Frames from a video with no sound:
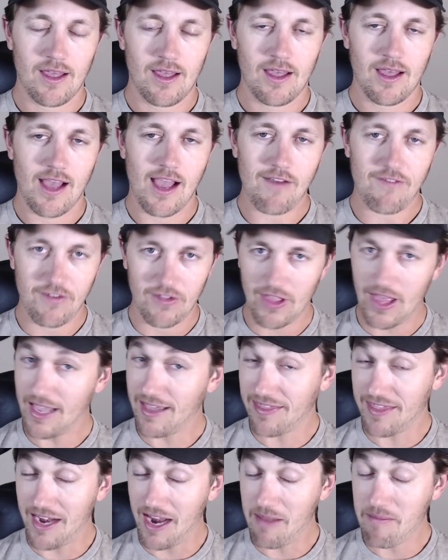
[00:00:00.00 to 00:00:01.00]
I feel
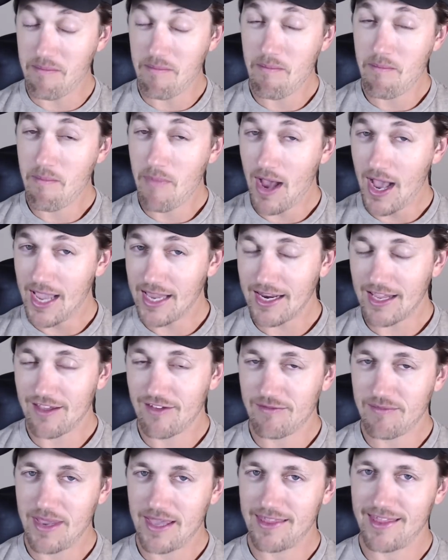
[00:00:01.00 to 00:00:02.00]
like that I might have
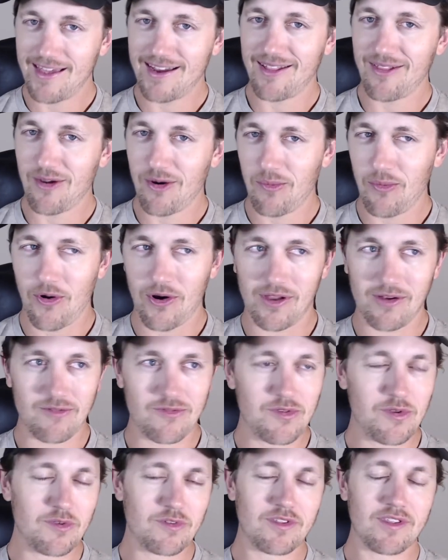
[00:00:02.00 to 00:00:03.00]
made that a little more
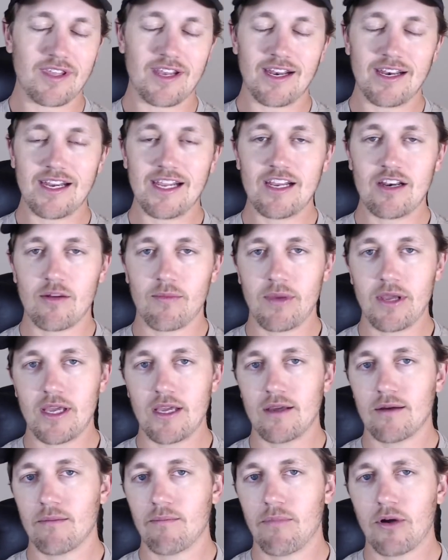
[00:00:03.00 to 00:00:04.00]
confusing than it needed to be,
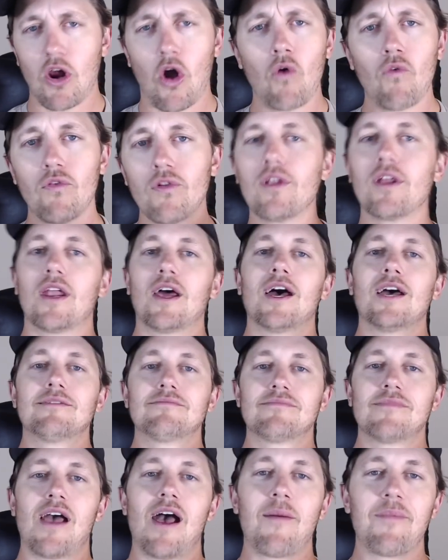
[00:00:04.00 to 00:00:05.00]
but hopefully
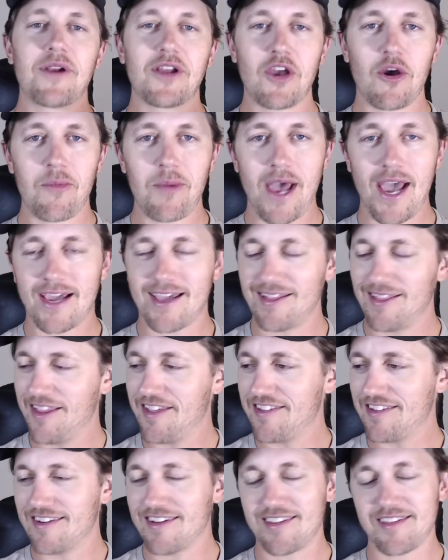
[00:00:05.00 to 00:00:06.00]
not. I'm going to go back and
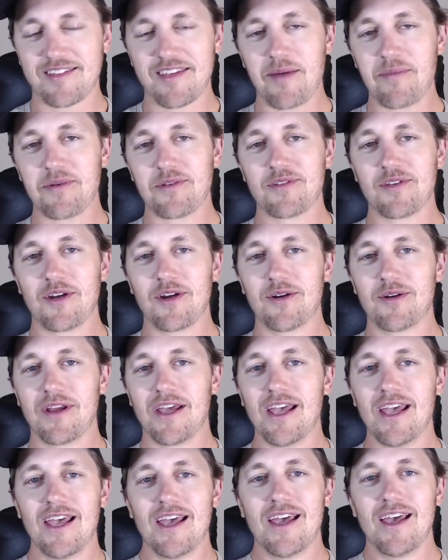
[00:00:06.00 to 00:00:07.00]
listen to this episode.
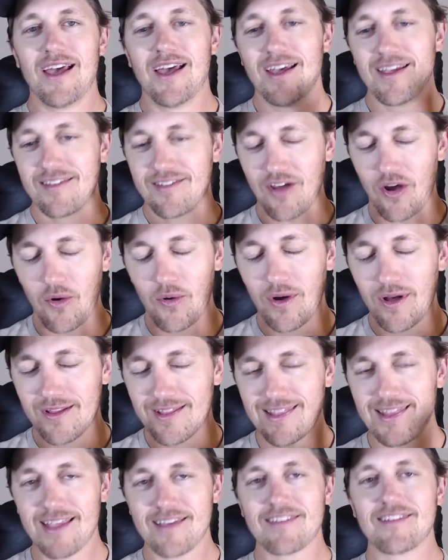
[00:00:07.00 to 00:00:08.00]
So
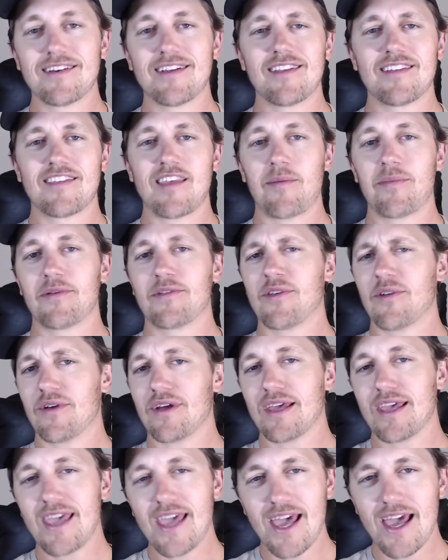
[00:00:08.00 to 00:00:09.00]
listen to this episode
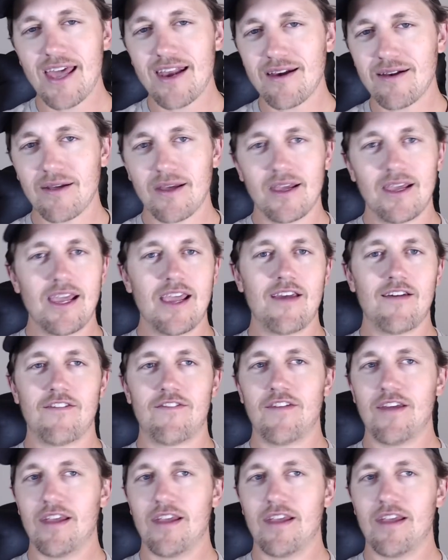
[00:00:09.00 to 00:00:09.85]
again if